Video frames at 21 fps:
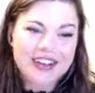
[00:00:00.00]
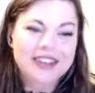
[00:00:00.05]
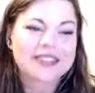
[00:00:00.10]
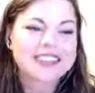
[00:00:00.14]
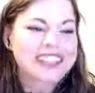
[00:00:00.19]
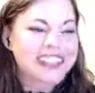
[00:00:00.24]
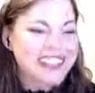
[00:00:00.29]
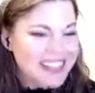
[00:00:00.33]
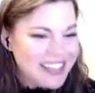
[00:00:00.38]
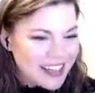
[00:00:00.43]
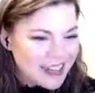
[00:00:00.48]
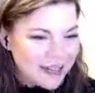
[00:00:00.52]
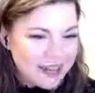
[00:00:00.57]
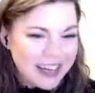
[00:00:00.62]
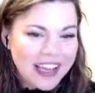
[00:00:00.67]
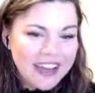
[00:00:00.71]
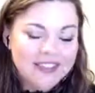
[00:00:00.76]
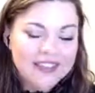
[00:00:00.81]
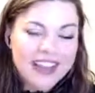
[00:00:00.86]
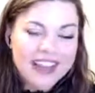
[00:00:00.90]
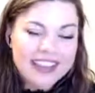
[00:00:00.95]
I was going to say, we
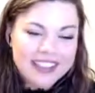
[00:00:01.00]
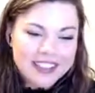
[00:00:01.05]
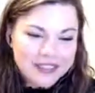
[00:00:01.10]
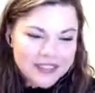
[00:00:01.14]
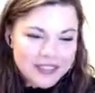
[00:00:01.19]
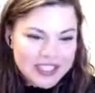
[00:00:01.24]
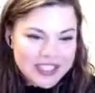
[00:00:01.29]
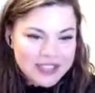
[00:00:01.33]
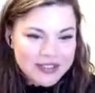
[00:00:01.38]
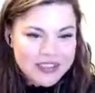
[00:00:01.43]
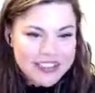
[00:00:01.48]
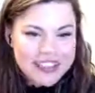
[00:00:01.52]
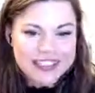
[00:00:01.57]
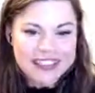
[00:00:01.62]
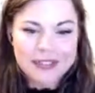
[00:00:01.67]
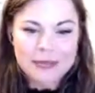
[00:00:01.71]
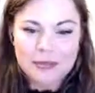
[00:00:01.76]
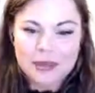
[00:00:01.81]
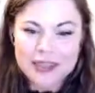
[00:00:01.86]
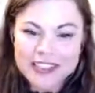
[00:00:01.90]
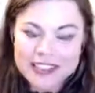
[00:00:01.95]
have lots of
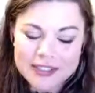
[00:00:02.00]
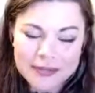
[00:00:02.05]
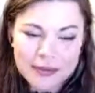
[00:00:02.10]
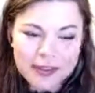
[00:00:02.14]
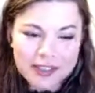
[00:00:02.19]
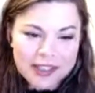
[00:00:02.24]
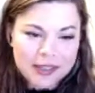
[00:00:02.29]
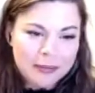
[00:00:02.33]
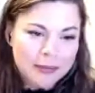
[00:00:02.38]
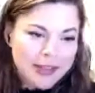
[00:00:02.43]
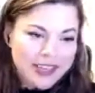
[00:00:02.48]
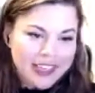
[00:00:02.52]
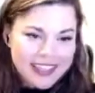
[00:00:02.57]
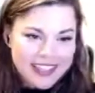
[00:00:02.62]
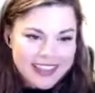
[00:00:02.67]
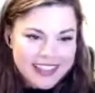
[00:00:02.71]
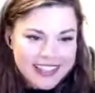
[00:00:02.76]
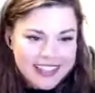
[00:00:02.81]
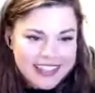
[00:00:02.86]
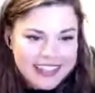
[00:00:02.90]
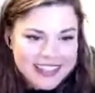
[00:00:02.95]
resources. Plus, we're going to pick
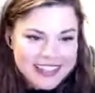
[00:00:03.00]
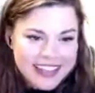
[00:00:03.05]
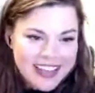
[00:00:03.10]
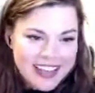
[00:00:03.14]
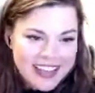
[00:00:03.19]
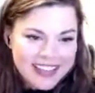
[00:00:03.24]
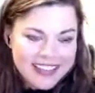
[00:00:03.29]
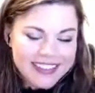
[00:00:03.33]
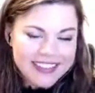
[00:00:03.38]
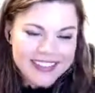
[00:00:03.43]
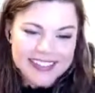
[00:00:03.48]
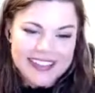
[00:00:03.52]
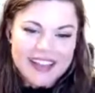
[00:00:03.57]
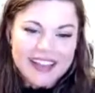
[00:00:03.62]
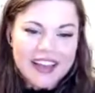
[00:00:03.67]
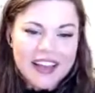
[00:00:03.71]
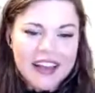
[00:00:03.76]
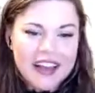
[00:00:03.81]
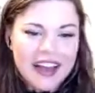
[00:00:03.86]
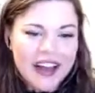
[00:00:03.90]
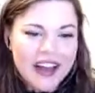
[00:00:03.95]
these guys'
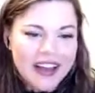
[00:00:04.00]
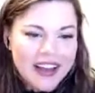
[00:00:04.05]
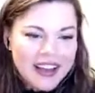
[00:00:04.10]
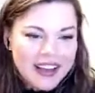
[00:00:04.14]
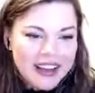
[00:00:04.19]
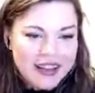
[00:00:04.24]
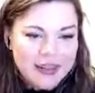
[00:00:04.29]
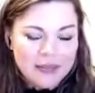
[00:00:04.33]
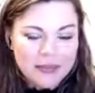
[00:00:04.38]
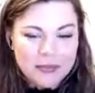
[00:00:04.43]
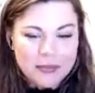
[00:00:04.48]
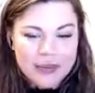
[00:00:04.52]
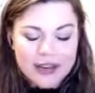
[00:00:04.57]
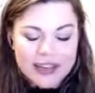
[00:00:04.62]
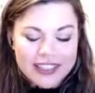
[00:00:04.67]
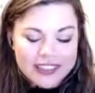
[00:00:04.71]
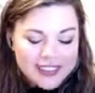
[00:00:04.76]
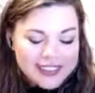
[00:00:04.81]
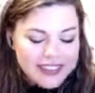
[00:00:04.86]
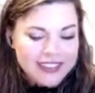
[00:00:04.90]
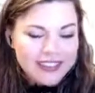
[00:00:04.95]

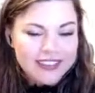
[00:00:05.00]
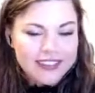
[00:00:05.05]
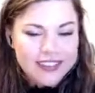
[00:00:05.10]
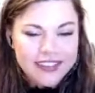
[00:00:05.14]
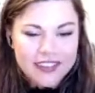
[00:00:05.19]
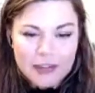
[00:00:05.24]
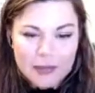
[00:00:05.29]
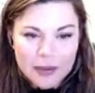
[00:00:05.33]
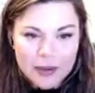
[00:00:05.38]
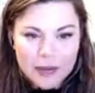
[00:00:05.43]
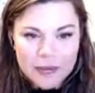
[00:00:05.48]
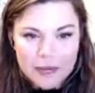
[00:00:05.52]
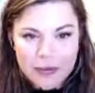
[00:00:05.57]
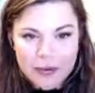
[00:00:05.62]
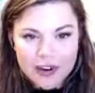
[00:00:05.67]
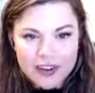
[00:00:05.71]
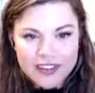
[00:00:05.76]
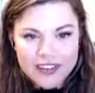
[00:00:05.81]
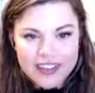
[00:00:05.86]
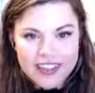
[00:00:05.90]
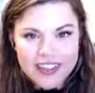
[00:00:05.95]
brains a little bit
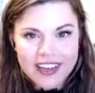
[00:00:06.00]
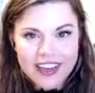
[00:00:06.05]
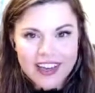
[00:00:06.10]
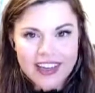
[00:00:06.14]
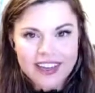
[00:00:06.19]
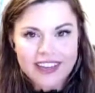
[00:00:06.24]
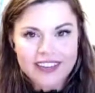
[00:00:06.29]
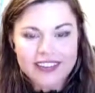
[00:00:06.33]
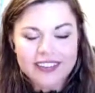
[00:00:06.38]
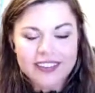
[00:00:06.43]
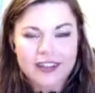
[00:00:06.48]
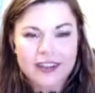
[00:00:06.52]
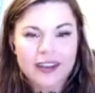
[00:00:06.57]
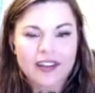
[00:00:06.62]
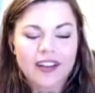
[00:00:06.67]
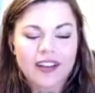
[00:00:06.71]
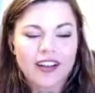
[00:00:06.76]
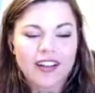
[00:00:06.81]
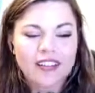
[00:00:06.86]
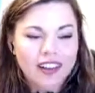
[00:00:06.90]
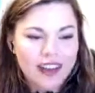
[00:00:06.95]
more to get
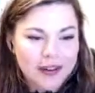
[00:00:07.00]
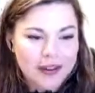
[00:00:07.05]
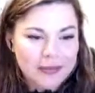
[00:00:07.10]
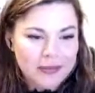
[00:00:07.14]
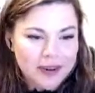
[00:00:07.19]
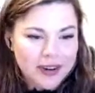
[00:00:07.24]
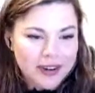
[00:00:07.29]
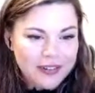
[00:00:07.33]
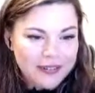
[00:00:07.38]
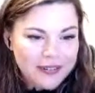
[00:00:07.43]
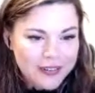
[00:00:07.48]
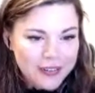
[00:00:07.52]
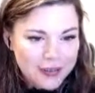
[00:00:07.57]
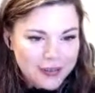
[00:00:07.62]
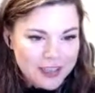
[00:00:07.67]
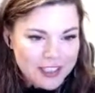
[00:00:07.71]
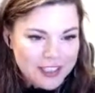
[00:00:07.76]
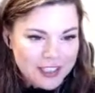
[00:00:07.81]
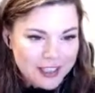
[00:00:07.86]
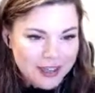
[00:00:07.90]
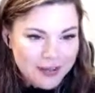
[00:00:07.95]
a lot more
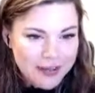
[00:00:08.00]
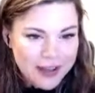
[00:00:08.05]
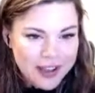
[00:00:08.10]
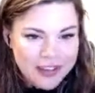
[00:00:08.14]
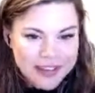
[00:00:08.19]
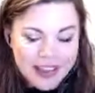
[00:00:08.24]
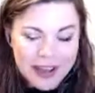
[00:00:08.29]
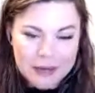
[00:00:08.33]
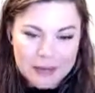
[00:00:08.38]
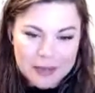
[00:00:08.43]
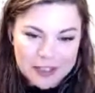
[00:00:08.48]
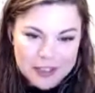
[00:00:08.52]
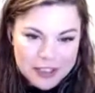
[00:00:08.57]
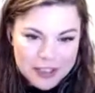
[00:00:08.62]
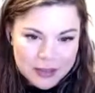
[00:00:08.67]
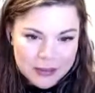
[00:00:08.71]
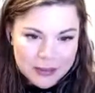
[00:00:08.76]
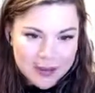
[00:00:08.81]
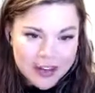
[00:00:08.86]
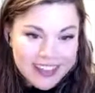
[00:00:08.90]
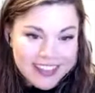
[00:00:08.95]
information about that
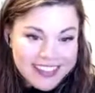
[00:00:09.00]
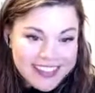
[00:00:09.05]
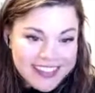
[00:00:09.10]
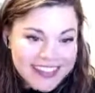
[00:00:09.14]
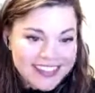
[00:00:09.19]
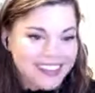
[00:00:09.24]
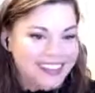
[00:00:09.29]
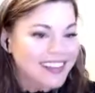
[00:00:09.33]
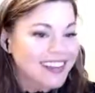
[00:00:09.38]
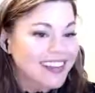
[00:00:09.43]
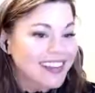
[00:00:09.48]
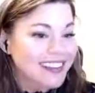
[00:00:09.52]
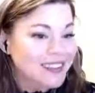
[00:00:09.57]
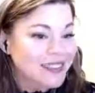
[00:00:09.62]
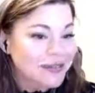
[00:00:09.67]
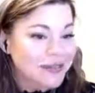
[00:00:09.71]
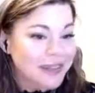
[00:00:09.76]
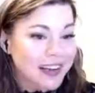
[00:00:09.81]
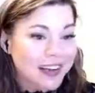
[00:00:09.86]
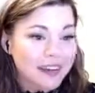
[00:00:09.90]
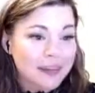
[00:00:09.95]
pitching process
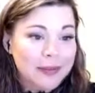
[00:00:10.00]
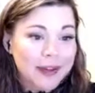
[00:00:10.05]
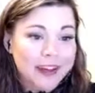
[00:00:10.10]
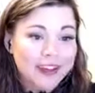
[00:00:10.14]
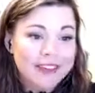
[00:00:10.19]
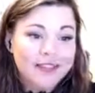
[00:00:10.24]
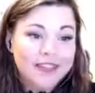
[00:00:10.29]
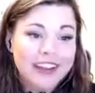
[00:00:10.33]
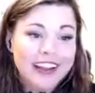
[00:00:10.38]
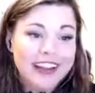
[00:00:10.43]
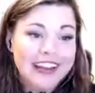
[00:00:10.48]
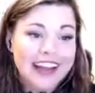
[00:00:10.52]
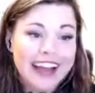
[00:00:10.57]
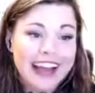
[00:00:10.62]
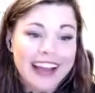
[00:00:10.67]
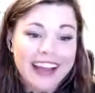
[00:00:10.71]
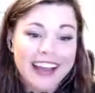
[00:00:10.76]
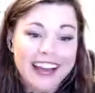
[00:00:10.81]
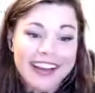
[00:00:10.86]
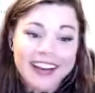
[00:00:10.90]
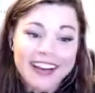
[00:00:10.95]
as well. But Fred,
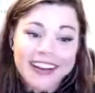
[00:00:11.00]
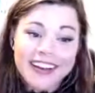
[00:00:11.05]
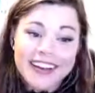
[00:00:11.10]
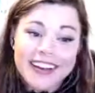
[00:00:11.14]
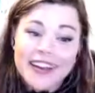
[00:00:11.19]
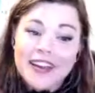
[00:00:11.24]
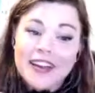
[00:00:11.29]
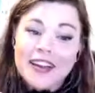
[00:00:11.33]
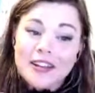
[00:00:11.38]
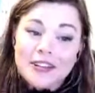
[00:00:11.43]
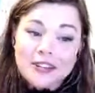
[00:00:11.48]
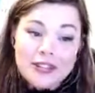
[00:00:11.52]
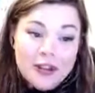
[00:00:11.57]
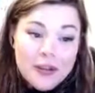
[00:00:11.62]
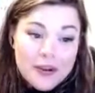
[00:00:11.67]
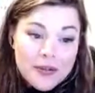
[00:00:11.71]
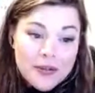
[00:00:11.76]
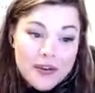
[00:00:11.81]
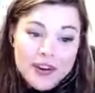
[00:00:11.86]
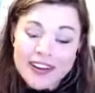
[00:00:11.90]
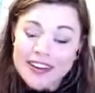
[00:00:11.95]
I
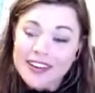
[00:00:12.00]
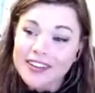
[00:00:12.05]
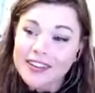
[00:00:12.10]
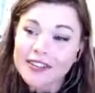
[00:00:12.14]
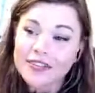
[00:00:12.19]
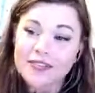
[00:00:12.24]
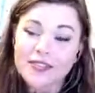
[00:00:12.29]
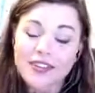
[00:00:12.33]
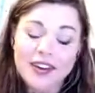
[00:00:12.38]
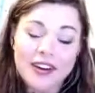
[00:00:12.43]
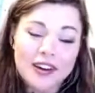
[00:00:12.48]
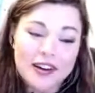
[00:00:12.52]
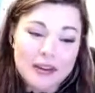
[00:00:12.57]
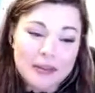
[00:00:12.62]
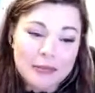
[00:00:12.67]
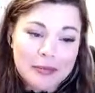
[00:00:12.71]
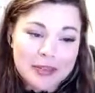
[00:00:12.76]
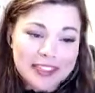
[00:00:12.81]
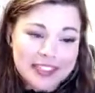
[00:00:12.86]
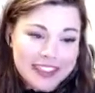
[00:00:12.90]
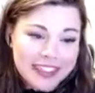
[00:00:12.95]
know where you're very
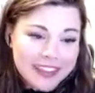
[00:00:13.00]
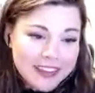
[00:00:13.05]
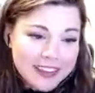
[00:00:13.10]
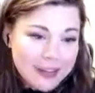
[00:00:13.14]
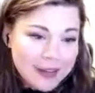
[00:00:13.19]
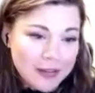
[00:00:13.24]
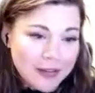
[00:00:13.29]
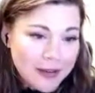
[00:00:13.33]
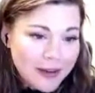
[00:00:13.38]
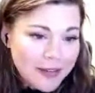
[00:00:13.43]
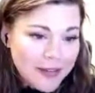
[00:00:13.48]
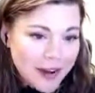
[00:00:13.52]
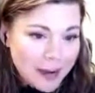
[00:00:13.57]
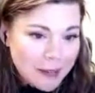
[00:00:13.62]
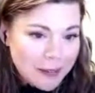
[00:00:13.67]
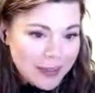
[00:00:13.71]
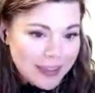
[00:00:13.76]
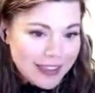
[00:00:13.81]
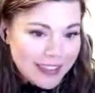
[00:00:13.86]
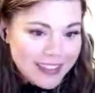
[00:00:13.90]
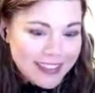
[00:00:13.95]
particular about
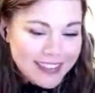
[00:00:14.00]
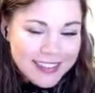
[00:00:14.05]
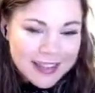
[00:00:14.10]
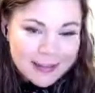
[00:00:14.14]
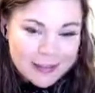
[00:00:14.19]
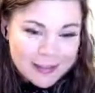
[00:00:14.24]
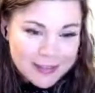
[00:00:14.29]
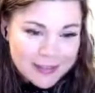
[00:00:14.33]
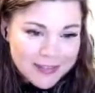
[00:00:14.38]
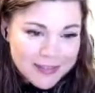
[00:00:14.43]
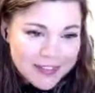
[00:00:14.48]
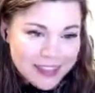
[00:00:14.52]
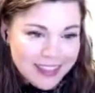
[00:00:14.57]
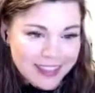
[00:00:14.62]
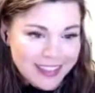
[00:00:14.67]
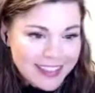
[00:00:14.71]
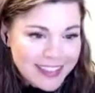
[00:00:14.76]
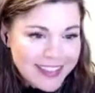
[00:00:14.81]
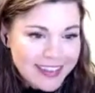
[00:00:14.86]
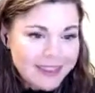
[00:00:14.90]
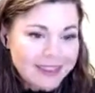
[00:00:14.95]
wrapping things up before
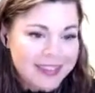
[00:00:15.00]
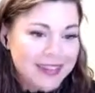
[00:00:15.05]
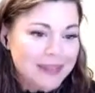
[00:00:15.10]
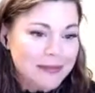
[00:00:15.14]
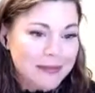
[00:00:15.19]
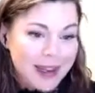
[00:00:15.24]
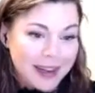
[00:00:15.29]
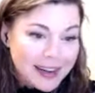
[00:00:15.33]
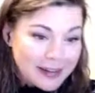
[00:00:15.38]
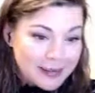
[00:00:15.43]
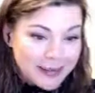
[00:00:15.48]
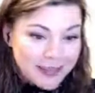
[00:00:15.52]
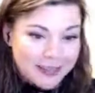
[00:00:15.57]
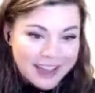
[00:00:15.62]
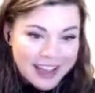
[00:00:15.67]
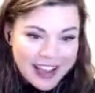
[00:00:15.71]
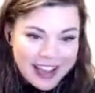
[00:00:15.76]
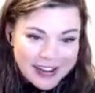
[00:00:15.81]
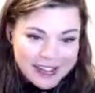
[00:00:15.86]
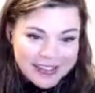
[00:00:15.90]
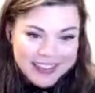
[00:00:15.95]
the bottom of the
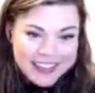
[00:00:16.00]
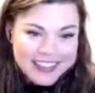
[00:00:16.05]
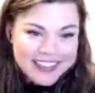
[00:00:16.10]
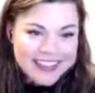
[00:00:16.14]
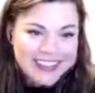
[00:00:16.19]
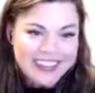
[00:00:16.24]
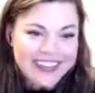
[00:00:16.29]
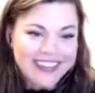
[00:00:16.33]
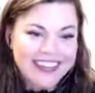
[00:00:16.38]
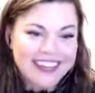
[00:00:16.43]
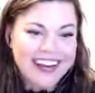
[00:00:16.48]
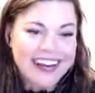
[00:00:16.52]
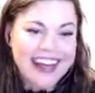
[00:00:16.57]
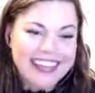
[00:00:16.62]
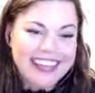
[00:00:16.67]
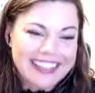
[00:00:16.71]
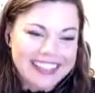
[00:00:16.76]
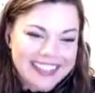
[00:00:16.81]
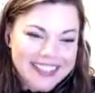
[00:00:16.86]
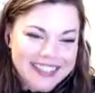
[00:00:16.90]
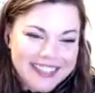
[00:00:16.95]
hour. So
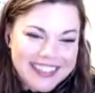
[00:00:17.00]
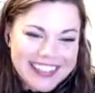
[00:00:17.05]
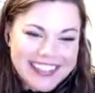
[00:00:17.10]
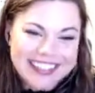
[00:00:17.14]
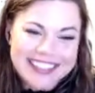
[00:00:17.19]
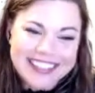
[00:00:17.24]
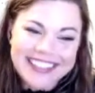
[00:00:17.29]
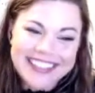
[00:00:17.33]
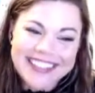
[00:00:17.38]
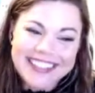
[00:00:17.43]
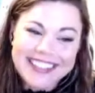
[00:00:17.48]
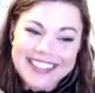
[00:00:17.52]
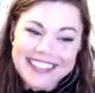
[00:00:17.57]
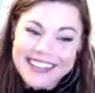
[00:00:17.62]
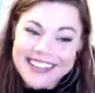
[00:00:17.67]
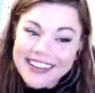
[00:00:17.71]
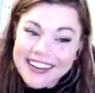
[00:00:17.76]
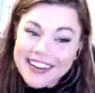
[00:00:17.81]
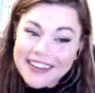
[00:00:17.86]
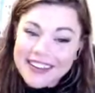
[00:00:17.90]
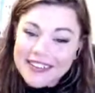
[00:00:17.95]
I just wanted to let you
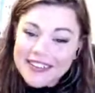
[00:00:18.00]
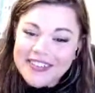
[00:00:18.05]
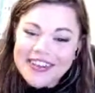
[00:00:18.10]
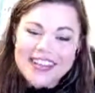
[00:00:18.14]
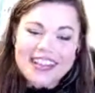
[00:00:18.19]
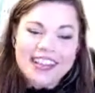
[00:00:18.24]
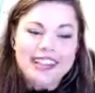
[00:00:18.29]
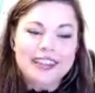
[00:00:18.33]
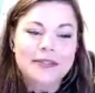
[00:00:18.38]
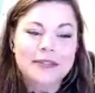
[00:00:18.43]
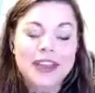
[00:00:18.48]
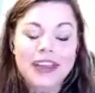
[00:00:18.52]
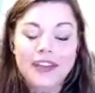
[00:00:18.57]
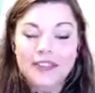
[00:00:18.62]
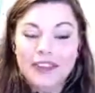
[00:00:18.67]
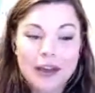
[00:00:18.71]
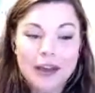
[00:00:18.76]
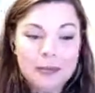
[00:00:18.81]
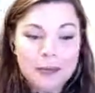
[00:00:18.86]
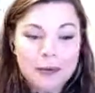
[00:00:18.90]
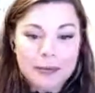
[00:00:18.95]
know that we have a
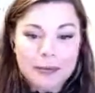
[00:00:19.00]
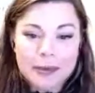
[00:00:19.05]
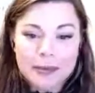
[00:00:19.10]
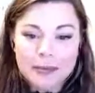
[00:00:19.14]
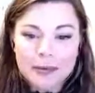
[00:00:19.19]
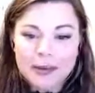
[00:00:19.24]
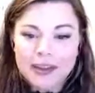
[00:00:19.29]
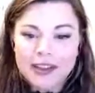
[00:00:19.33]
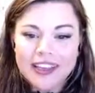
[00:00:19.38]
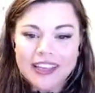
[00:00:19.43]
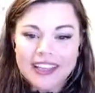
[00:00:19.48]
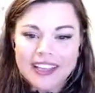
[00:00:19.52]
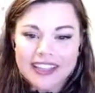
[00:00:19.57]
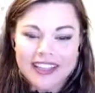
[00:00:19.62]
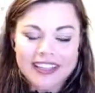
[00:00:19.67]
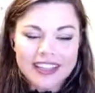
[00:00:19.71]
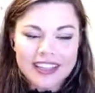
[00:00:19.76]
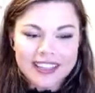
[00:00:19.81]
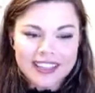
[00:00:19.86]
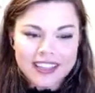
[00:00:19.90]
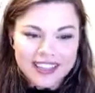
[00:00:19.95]
couple people
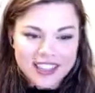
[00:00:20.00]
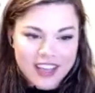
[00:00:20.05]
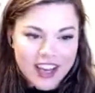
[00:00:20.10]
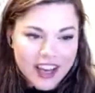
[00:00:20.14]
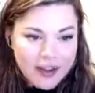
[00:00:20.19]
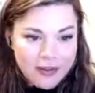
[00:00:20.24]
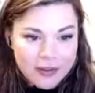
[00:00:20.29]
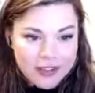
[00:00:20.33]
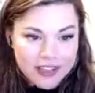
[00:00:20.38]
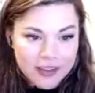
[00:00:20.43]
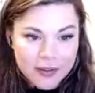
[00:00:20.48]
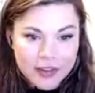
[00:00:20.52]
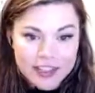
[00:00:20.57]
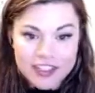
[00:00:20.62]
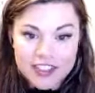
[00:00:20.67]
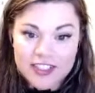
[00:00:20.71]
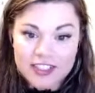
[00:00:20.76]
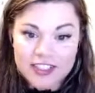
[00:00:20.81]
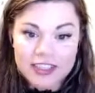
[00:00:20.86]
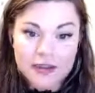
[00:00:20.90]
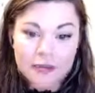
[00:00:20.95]
in the chat with
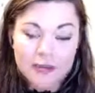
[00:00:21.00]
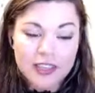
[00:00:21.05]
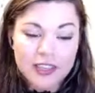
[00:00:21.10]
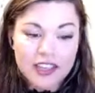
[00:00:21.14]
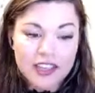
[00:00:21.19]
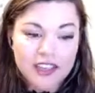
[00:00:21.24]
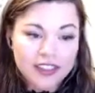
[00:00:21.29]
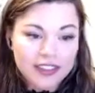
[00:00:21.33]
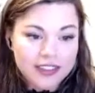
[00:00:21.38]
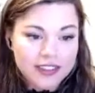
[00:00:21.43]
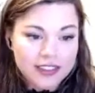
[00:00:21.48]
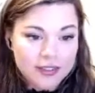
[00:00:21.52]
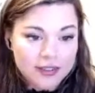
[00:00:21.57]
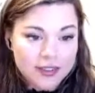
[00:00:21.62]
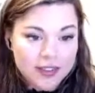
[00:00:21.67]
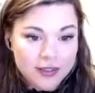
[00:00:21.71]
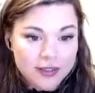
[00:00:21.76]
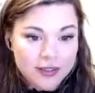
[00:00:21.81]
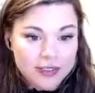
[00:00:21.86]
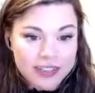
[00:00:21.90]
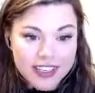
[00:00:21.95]
questions, and we can do
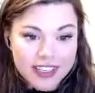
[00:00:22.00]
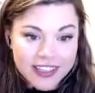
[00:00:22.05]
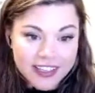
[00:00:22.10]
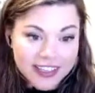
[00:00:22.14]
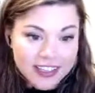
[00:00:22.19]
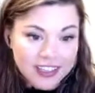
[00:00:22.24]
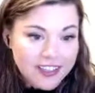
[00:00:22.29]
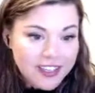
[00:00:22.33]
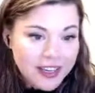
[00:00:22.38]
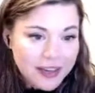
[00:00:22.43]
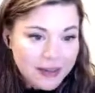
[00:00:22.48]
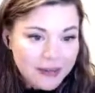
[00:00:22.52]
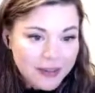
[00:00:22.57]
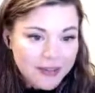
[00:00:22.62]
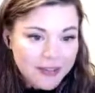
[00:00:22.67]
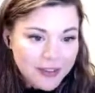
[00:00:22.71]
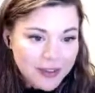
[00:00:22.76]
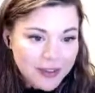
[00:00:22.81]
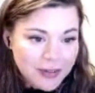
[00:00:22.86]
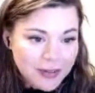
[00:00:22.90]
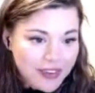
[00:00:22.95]
those another time
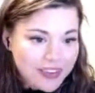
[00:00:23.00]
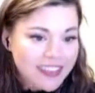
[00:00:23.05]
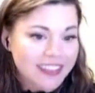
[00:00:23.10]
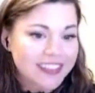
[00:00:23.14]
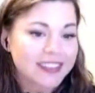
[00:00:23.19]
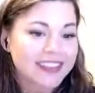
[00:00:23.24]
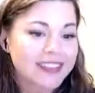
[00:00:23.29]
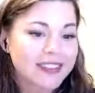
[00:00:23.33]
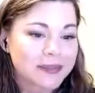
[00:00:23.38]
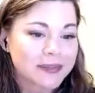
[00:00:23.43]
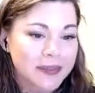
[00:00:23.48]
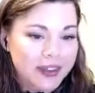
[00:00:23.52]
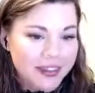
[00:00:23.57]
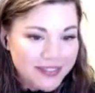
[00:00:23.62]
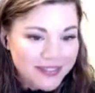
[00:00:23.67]
if you want as well.